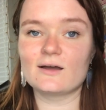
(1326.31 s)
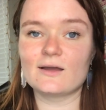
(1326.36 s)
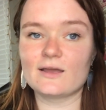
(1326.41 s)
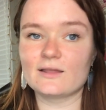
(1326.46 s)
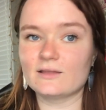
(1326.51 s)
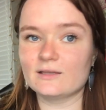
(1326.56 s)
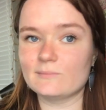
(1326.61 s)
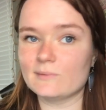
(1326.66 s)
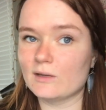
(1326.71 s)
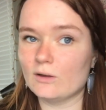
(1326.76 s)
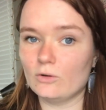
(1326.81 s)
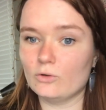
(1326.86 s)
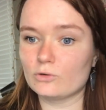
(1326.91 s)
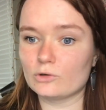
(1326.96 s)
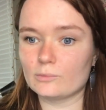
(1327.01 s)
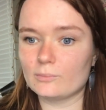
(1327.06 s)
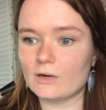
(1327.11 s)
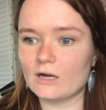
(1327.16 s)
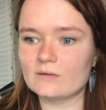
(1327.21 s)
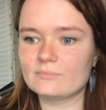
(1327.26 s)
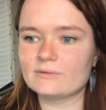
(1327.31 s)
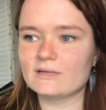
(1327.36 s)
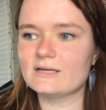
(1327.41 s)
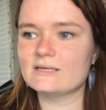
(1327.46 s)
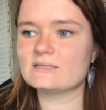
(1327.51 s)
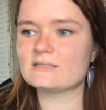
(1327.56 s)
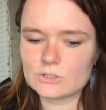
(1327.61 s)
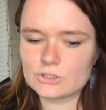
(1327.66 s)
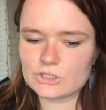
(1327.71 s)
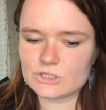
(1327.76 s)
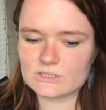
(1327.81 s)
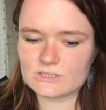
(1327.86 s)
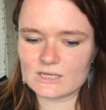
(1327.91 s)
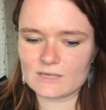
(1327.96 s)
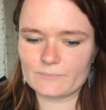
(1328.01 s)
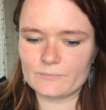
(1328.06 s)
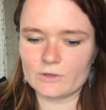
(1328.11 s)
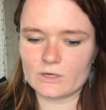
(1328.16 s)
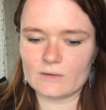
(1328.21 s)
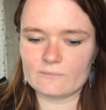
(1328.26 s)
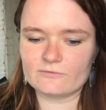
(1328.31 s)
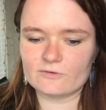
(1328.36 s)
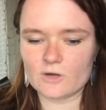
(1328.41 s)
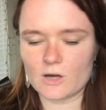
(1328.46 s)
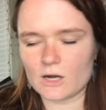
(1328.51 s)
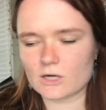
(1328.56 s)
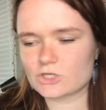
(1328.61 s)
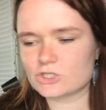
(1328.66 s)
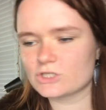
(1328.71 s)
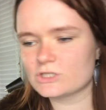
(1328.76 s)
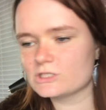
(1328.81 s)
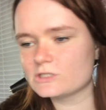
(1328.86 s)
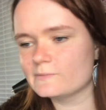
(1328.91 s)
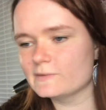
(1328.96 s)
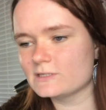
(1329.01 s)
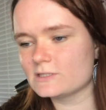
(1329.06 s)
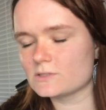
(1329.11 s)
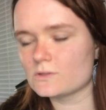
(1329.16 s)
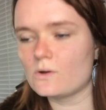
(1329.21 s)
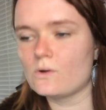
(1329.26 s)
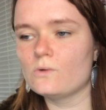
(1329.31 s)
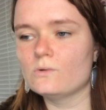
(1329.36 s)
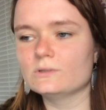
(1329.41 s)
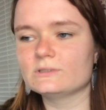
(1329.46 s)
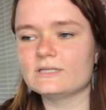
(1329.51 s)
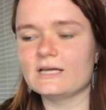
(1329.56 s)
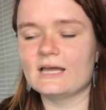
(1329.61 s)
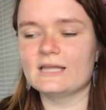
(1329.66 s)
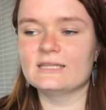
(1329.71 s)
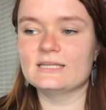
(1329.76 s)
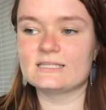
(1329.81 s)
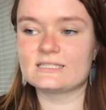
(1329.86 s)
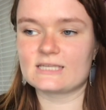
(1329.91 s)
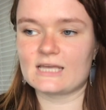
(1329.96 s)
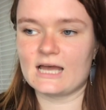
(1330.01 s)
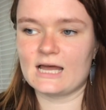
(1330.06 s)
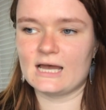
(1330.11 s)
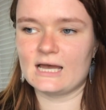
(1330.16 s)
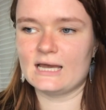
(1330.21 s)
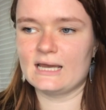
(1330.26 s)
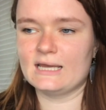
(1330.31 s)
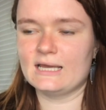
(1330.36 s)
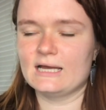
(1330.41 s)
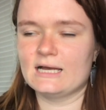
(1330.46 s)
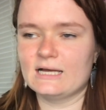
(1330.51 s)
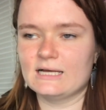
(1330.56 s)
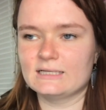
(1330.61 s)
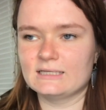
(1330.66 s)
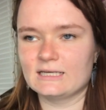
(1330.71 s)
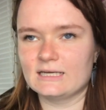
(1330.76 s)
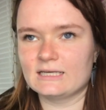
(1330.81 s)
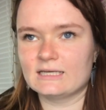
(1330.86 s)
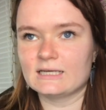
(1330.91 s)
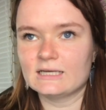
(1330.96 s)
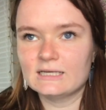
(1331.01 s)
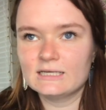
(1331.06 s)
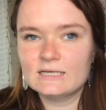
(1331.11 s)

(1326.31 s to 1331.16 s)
alien mail order bride place she's like put up for auction to be sold and this guy uh, like